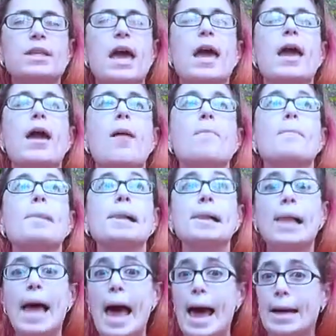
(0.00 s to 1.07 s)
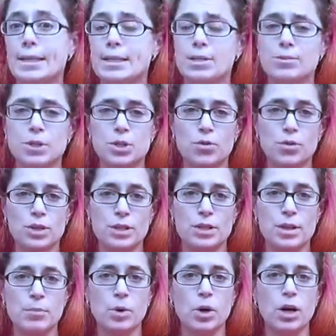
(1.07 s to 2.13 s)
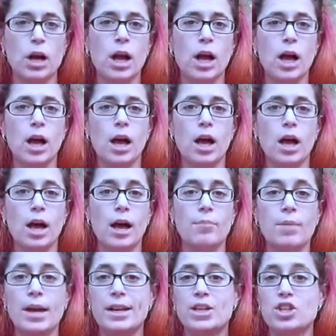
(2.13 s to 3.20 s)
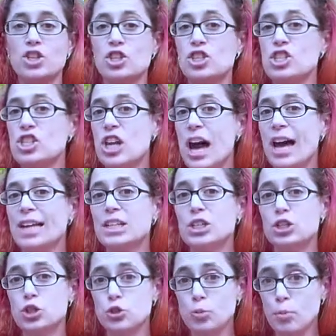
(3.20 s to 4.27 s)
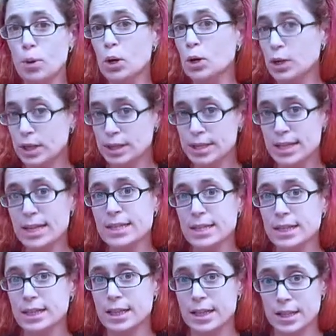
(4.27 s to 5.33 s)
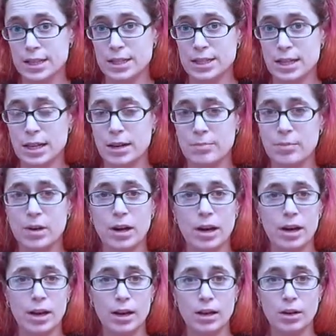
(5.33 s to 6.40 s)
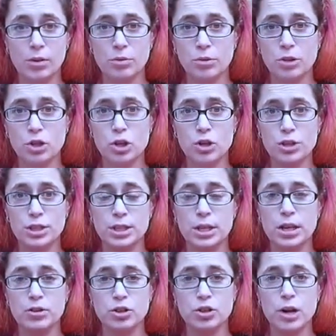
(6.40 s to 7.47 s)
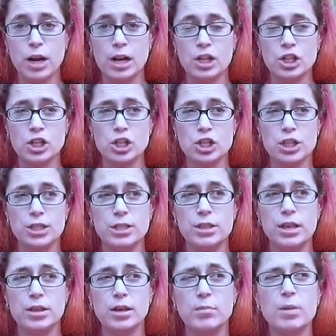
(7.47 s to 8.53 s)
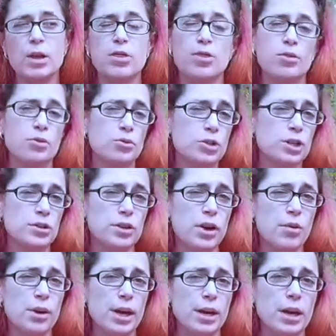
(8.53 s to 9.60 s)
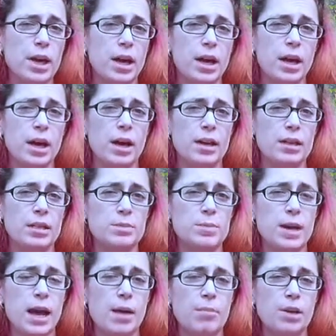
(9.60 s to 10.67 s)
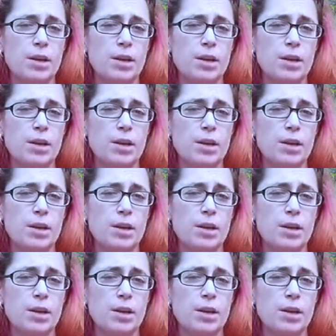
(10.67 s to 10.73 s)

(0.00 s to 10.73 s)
Oh, also the Charleston couch crash. I took a lot of video from that. I went down to Charleston. I hung out with couch surfers for 3 days. It was a blast. It was over the summer.